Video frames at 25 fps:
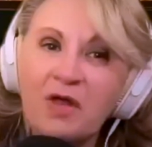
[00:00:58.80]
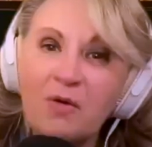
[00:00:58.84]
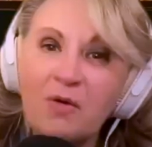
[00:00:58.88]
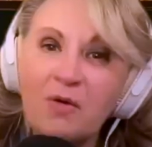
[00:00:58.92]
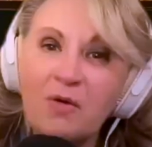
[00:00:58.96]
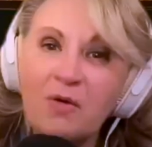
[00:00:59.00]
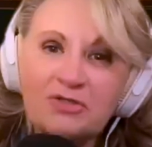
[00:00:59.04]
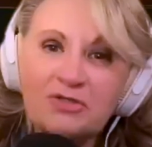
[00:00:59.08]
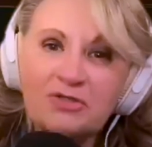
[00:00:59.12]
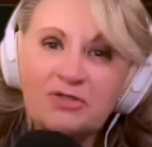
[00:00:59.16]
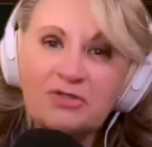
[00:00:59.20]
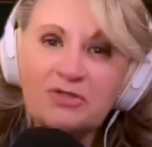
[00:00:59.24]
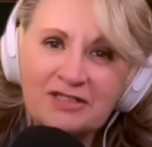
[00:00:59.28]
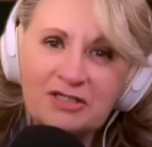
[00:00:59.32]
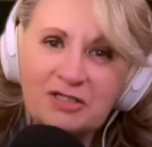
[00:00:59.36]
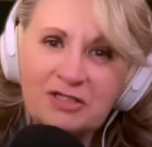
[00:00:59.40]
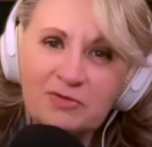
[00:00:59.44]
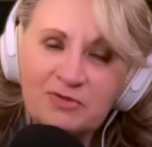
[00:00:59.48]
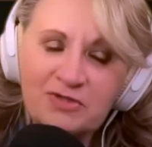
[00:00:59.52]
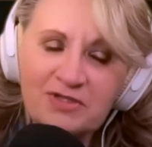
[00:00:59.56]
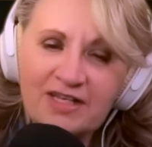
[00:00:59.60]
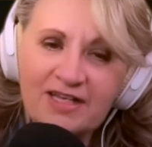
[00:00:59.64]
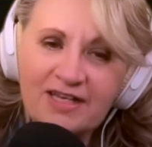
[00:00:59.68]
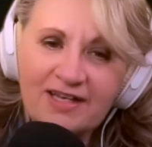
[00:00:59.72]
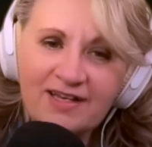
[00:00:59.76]
chick, she
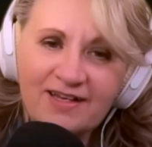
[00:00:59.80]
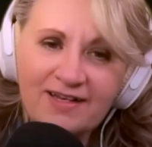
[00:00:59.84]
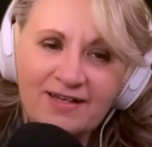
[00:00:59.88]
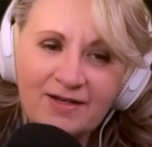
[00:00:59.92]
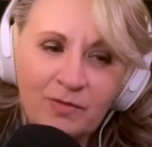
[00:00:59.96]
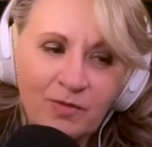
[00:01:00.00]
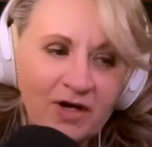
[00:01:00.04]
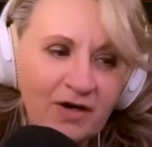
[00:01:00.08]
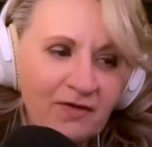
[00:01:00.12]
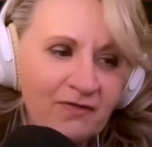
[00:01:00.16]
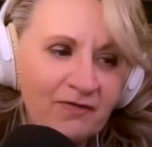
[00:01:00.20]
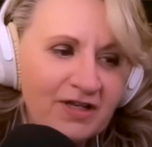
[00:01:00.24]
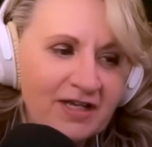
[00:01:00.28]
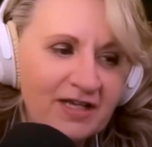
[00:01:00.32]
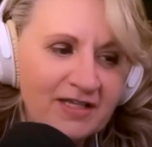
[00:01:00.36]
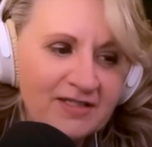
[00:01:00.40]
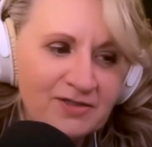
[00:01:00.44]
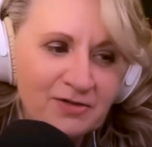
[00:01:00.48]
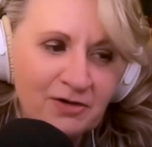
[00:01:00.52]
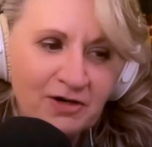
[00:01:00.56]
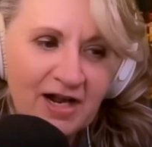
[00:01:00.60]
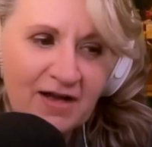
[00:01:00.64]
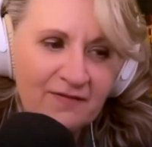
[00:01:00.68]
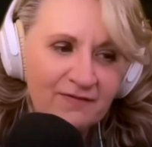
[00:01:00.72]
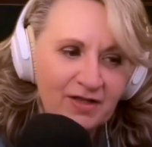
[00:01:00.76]
was like, whenever he
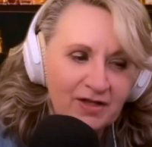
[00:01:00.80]
started having that